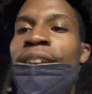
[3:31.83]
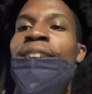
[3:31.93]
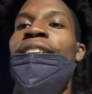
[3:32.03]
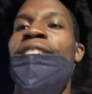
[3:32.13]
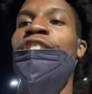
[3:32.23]

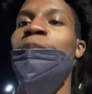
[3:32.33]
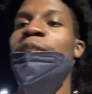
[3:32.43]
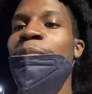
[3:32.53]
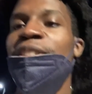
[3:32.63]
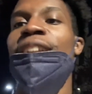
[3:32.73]
it took me
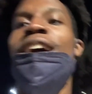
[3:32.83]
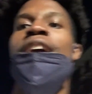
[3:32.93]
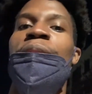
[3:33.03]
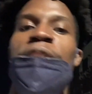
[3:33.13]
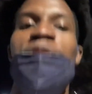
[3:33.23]
almost an
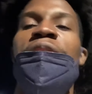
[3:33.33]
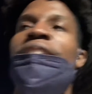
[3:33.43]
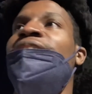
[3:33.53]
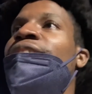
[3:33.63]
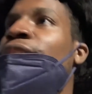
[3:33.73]
hour to rewrite
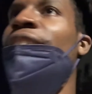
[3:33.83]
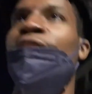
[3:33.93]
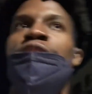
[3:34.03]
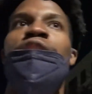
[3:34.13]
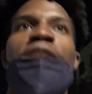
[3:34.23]
the entire
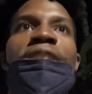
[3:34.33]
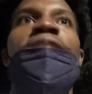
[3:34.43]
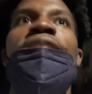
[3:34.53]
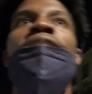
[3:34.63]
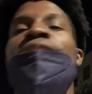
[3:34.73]
chart.
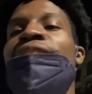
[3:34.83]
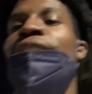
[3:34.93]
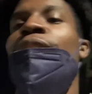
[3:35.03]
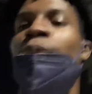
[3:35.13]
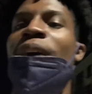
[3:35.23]
Like,
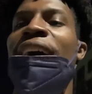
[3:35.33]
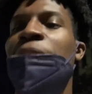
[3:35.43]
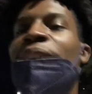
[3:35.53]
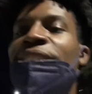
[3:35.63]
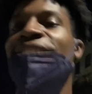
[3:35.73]
why do
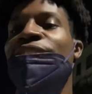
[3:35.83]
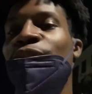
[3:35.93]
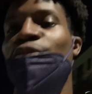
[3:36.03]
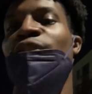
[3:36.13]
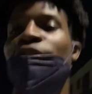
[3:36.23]
I need to
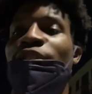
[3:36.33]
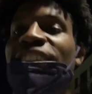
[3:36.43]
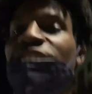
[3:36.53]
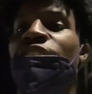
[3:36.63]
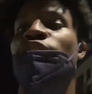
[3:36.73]
rewrite
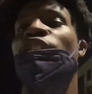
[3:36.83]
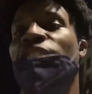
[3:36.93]
the chart?